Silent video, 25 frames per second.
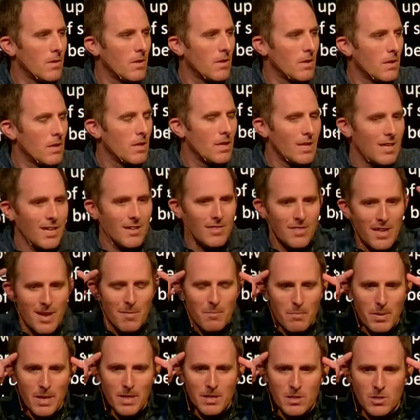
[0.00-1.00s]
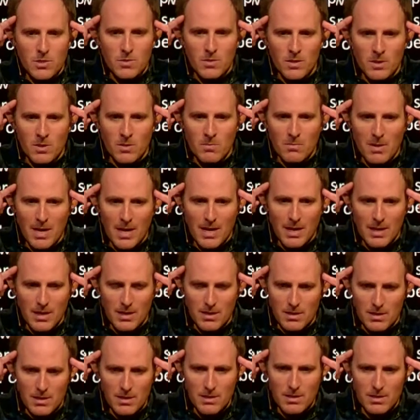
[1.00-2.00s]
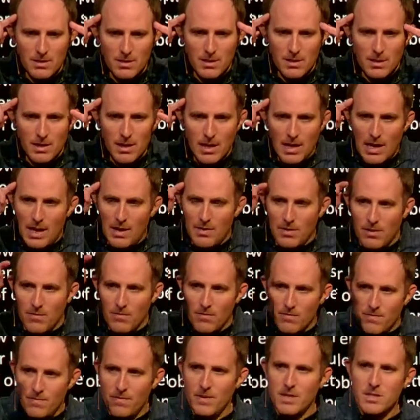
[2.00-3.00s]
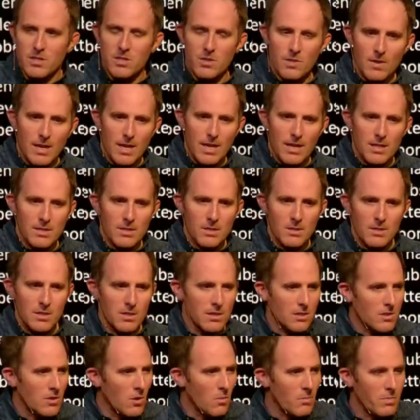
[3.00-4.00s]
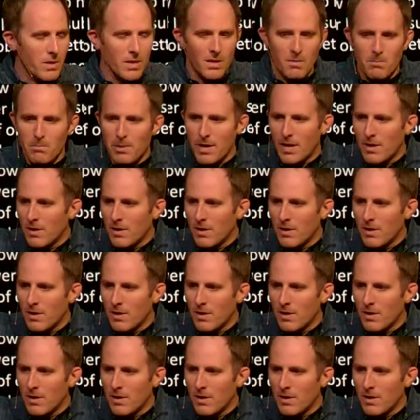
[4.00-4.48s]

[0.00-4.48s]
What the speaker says: Get that picture in your mind and then fix your eyes on Jesus. Don't be comparing to